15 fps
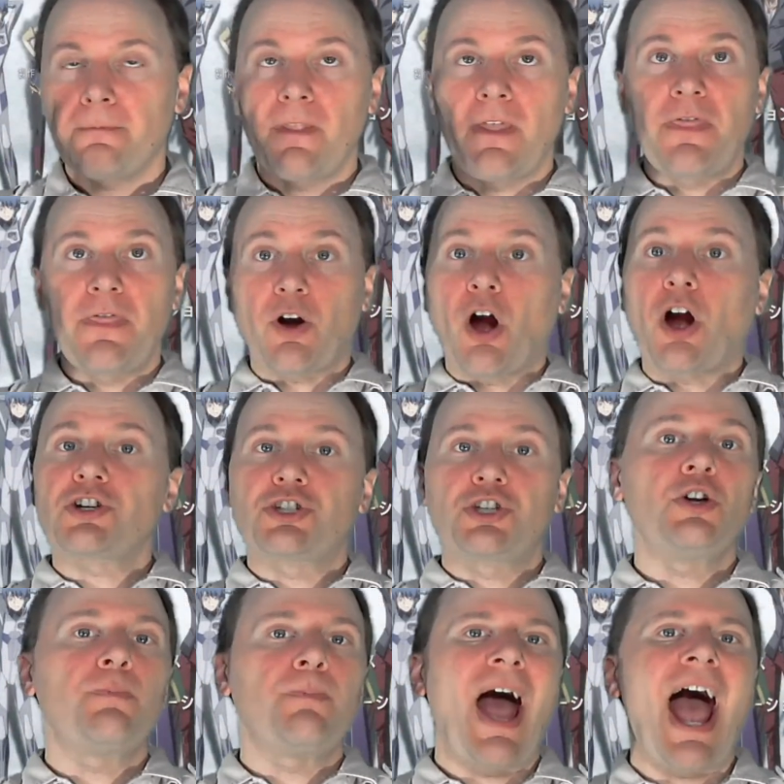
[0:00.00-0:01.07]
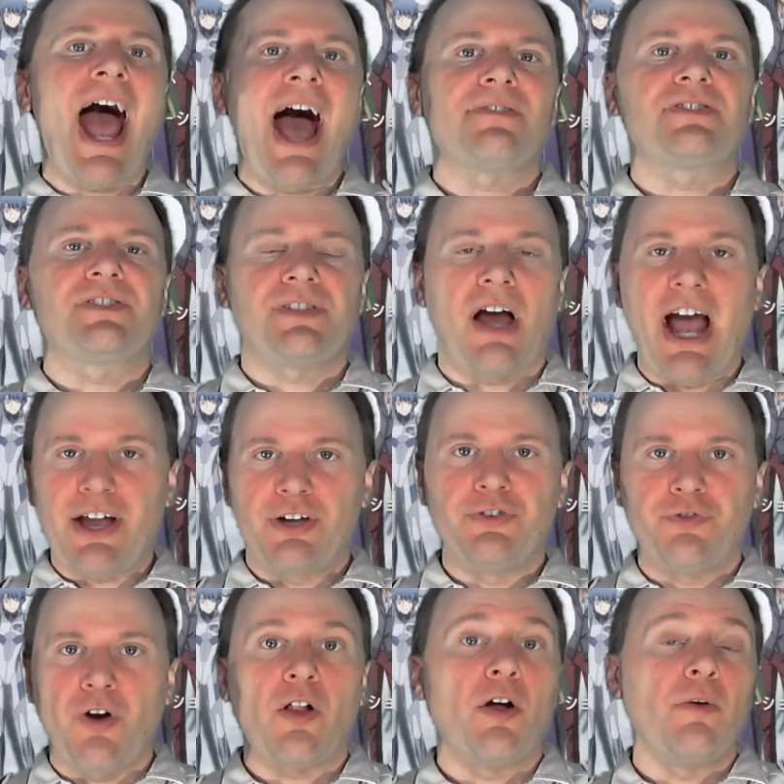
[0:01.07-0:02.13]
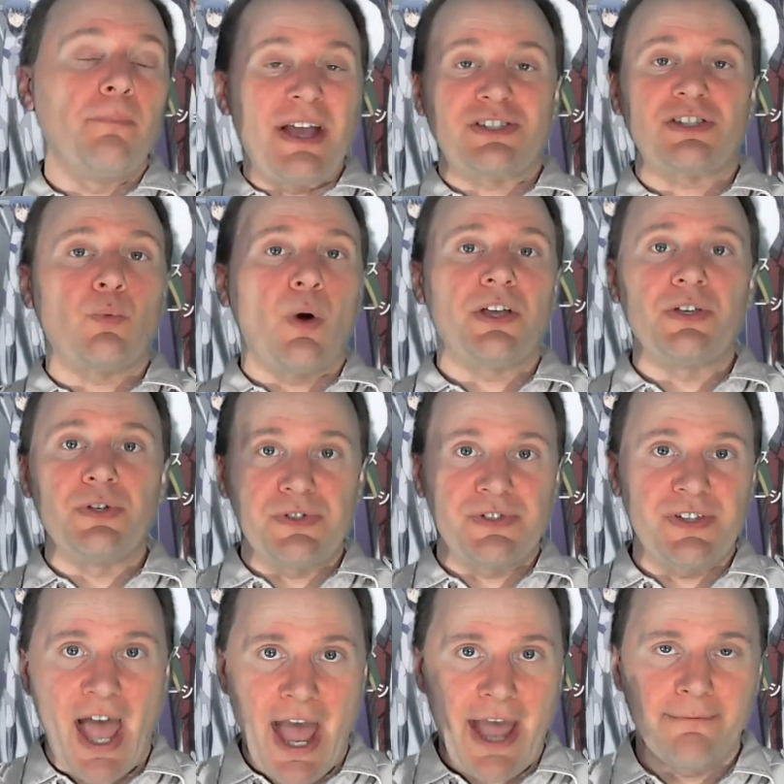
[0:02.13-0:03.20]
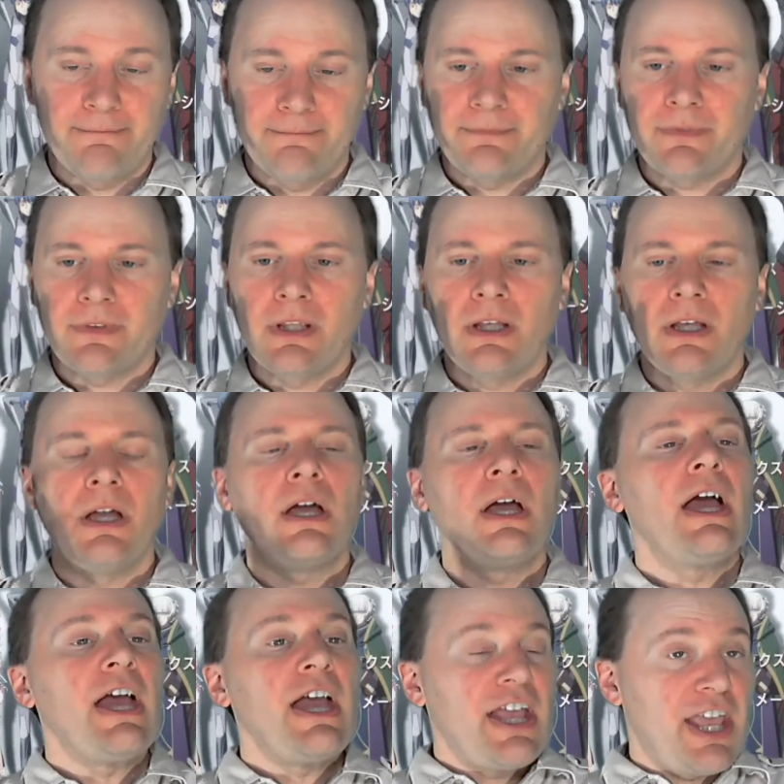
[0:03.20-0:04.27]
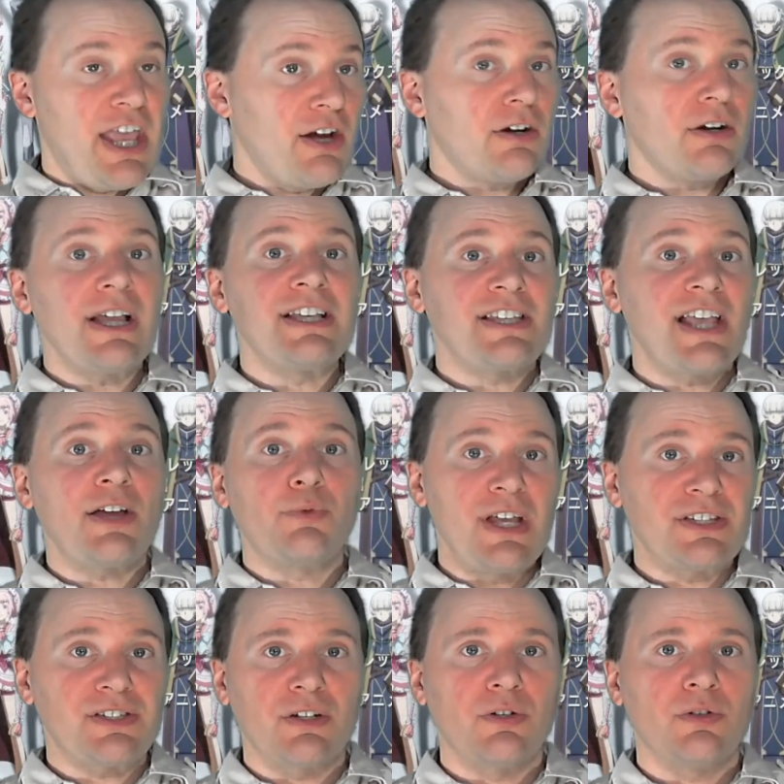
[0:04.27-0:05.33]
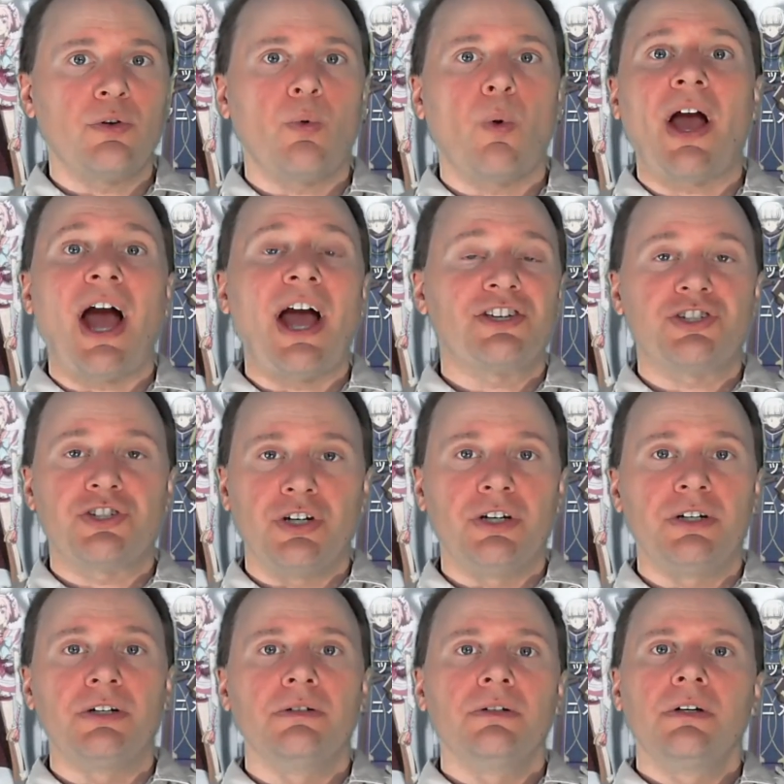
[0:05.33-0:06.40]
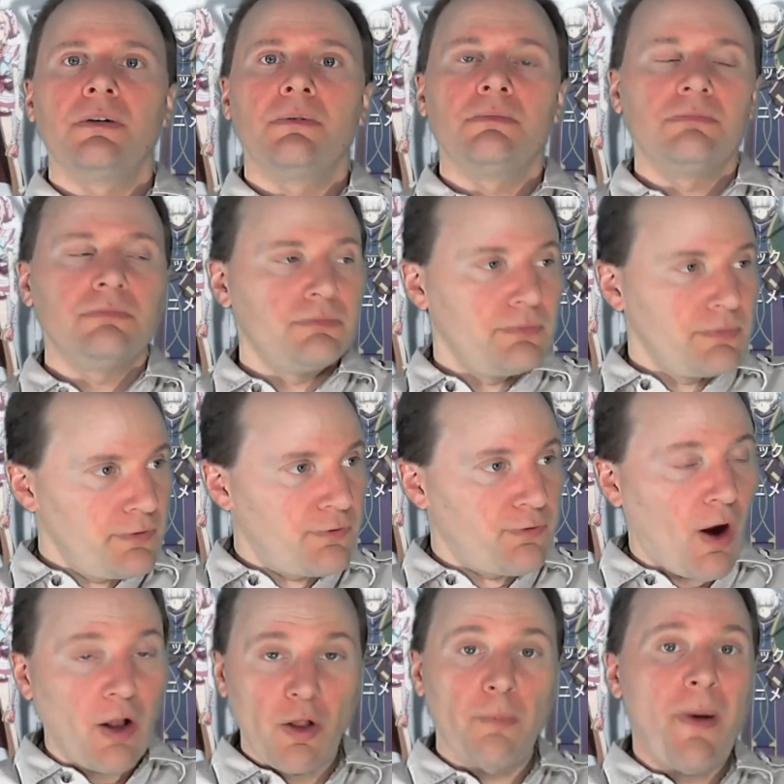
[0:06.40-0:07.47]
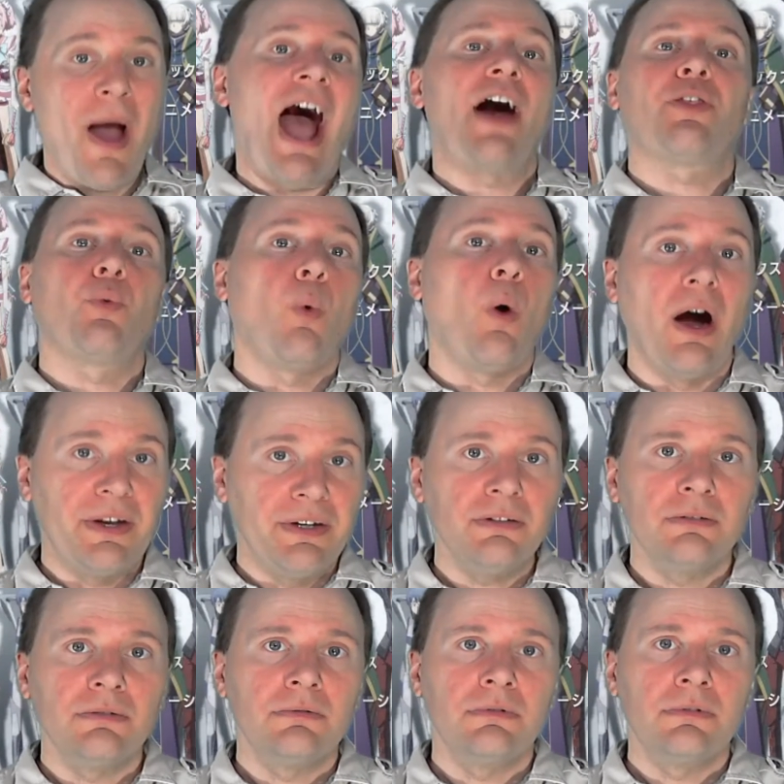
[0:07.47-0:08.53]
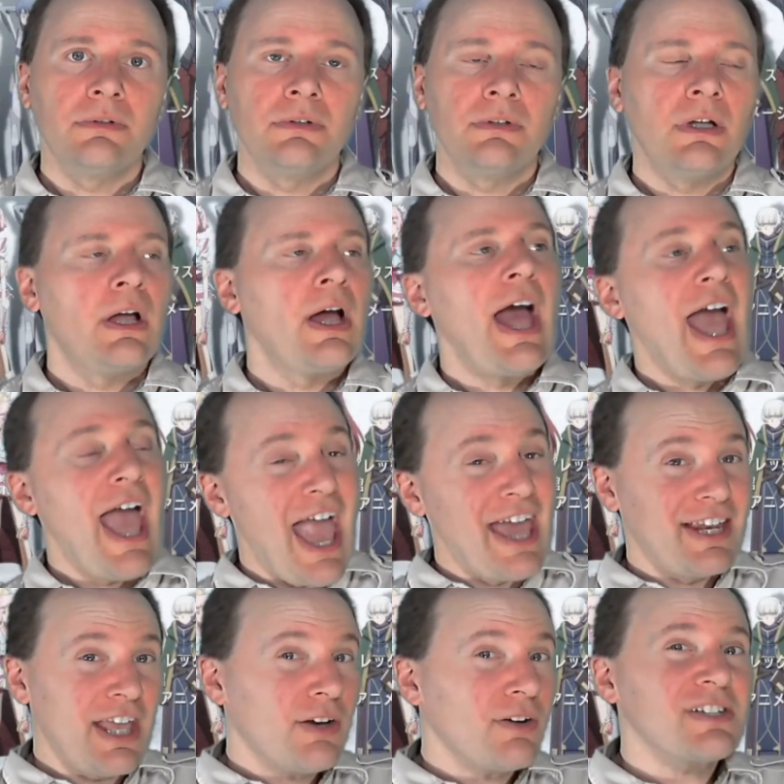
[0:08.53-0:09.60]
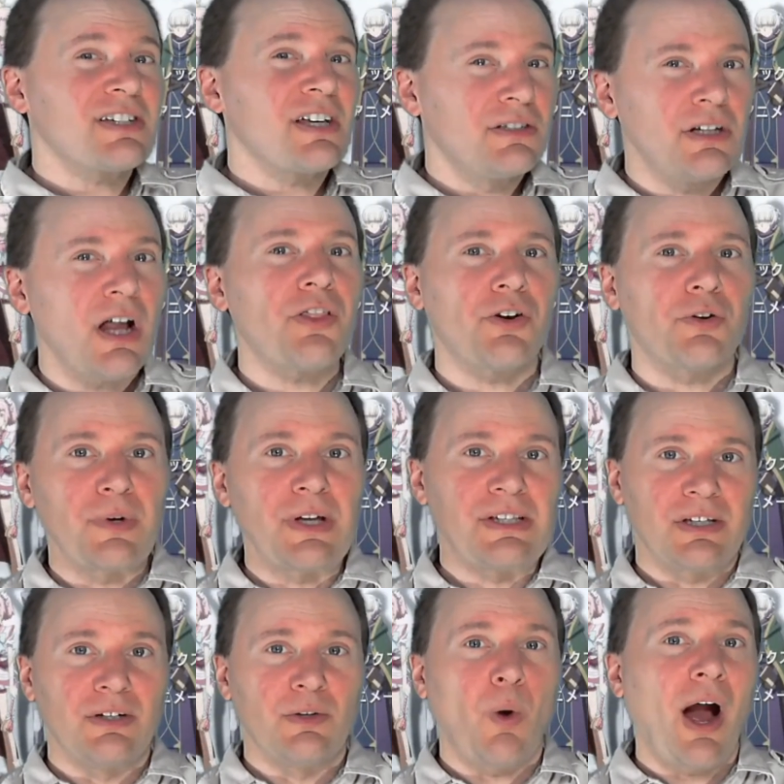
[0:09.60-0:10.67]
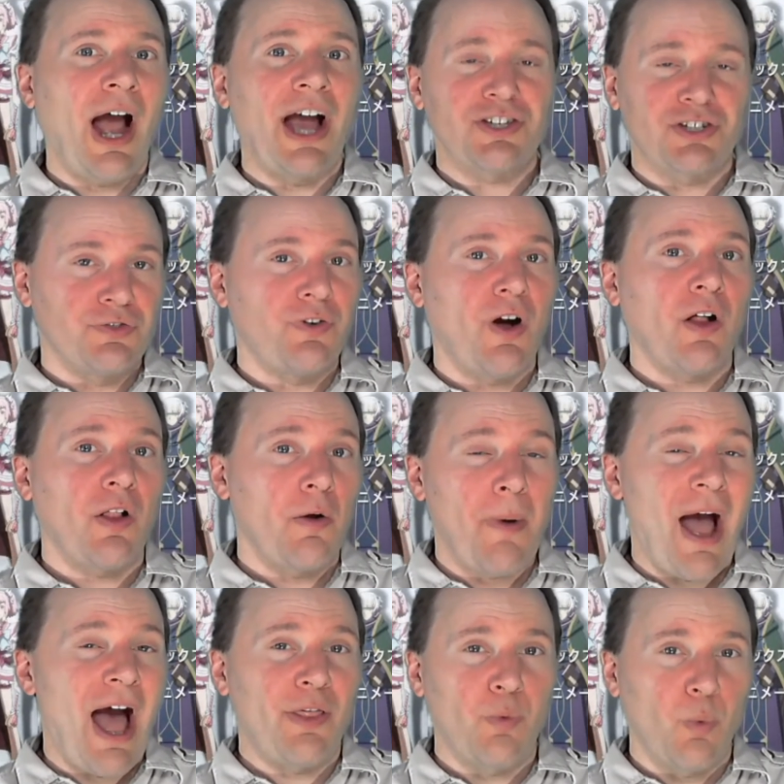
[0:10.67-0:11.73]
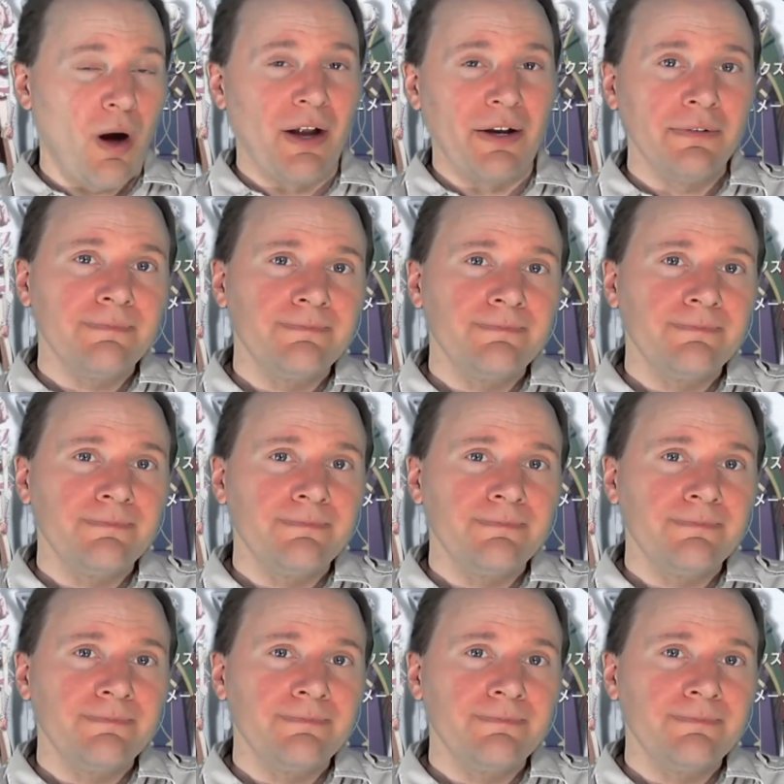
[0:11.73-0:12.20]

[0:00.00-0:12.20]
there are two paths I could follow based on what you say. Here is a reason why I should follow path one, and here is another reason why I should follow path one.